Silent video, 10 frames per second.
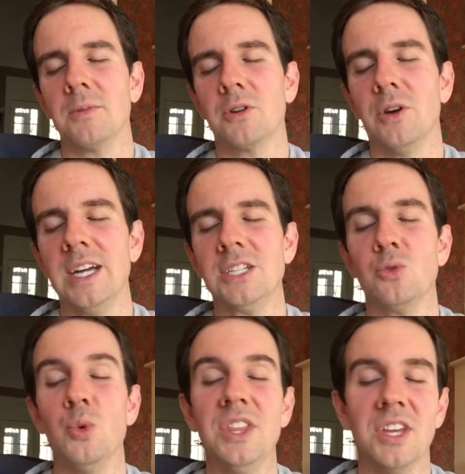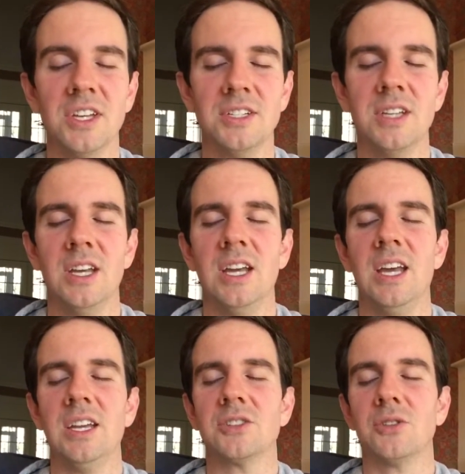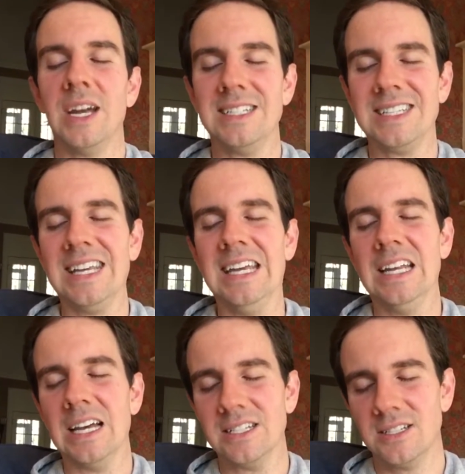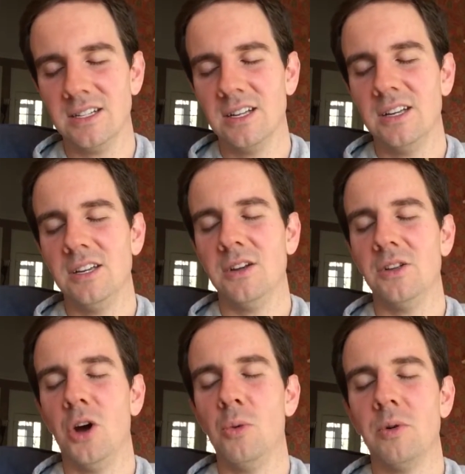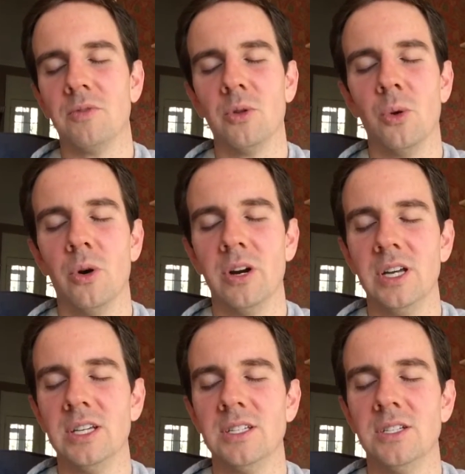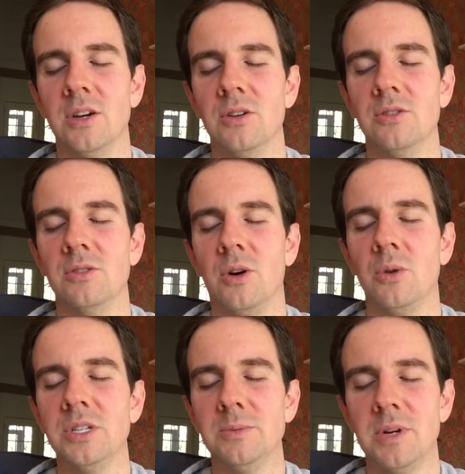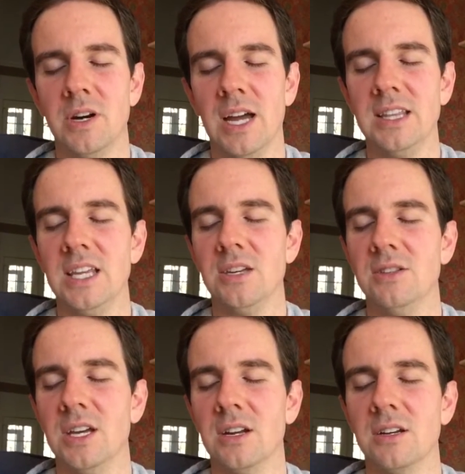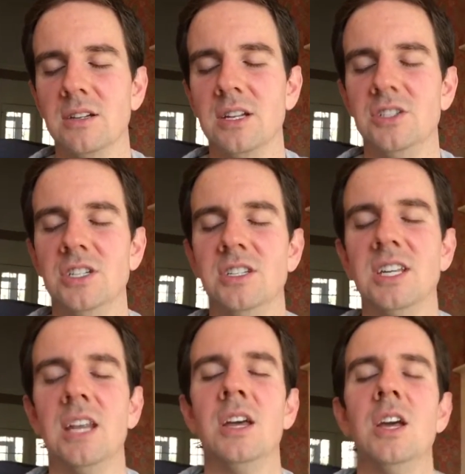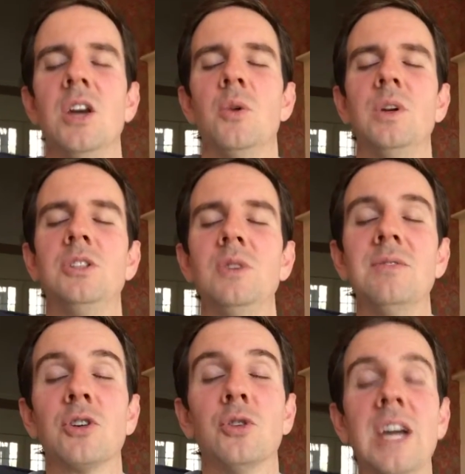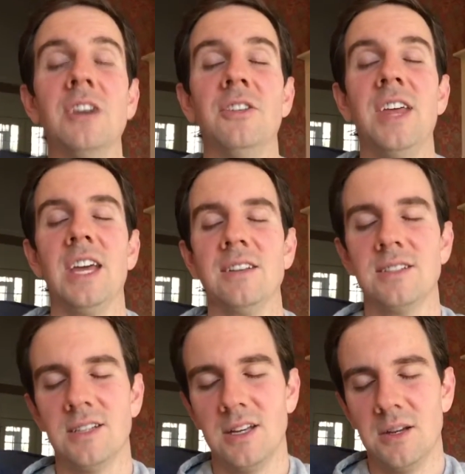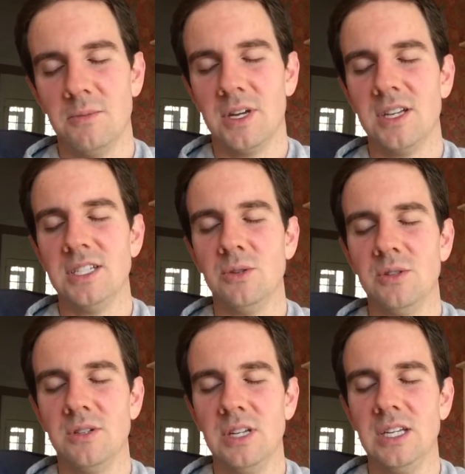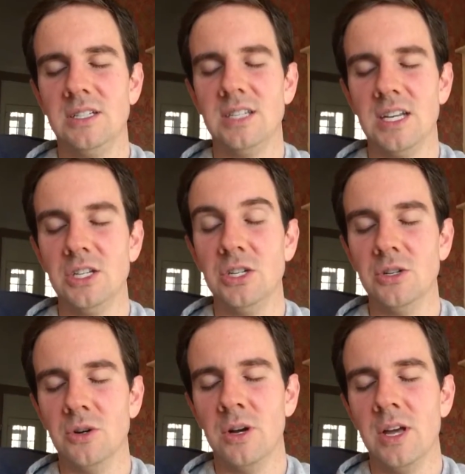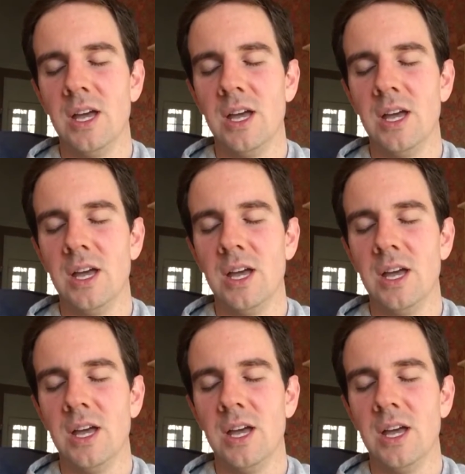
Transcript: Christ with us. It's Christ in us. The hope of glory. And so, Holy Spirit, I thank you that Jesus said we do even greater things because he sent you.